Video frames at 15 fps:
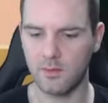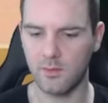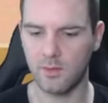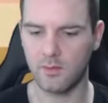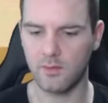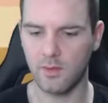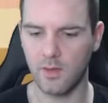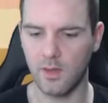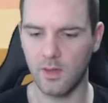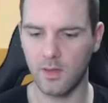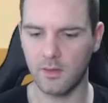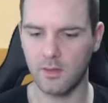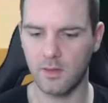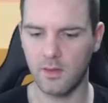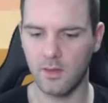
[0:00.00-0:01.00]
We've
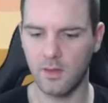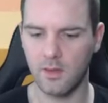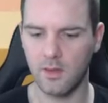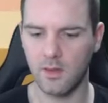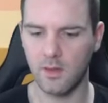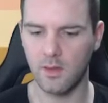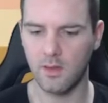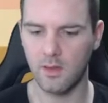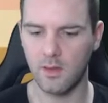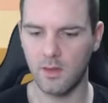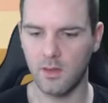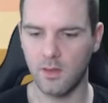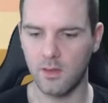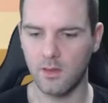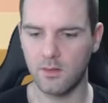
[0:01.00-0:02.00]
got
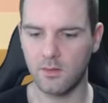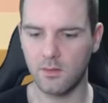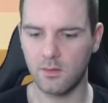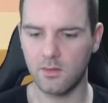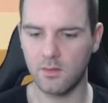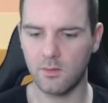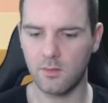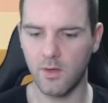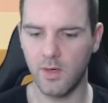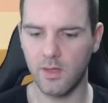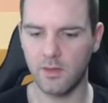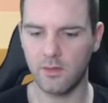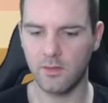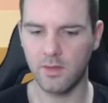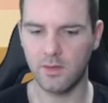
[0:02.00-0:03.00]
some great
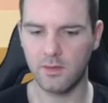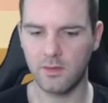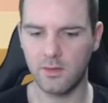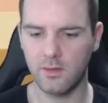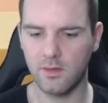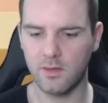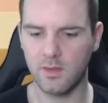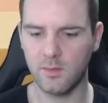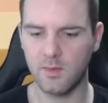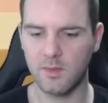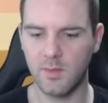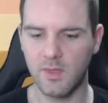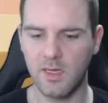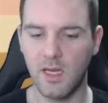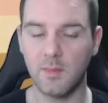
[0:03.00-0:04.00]
crystals, some
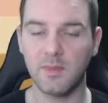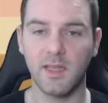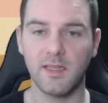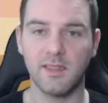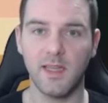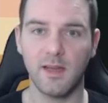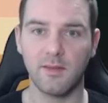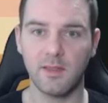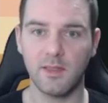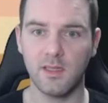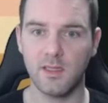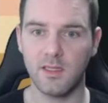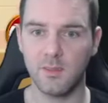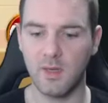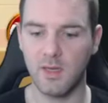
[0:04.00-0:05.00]
speed ups. I definitely
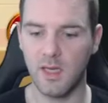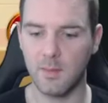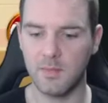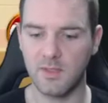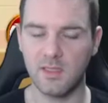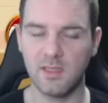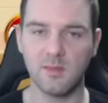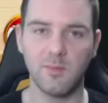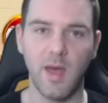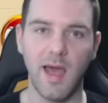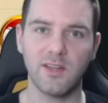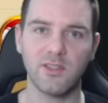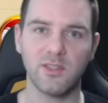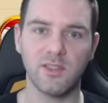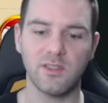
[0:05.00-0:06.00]
need speed ups. These
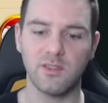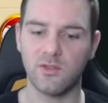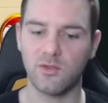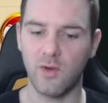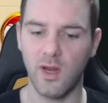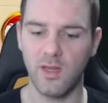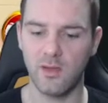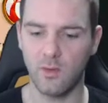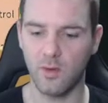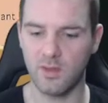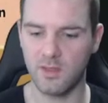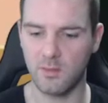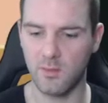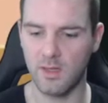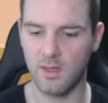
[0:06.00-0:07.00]
bastions drain you on
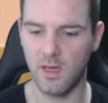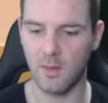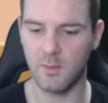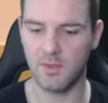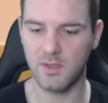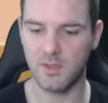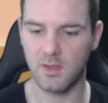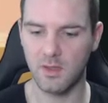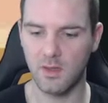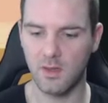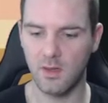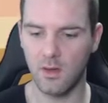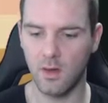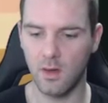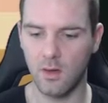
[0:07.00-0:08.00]
speed ups
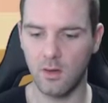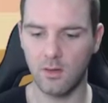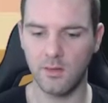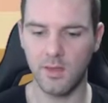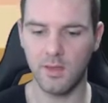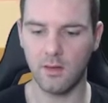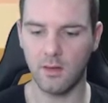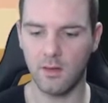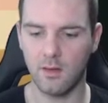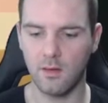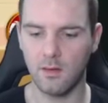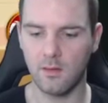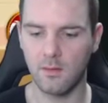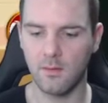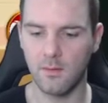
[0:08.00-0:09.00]
all day
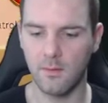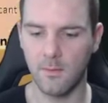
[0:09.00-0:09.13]
long.